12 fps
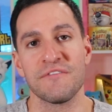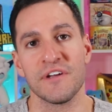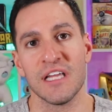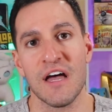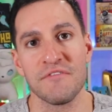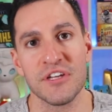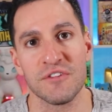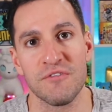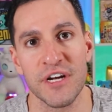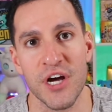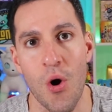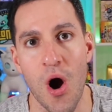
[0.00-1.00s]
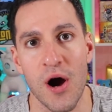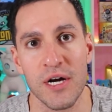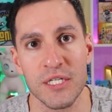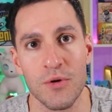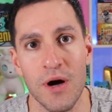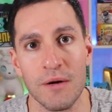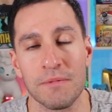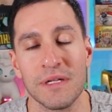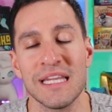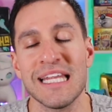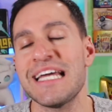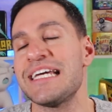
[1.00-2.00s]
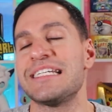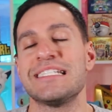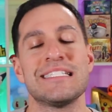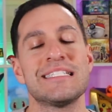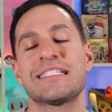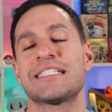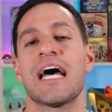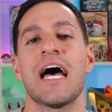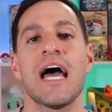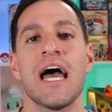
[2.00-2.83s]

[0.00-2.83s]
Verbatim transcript: if you love this video, Hart Squad, please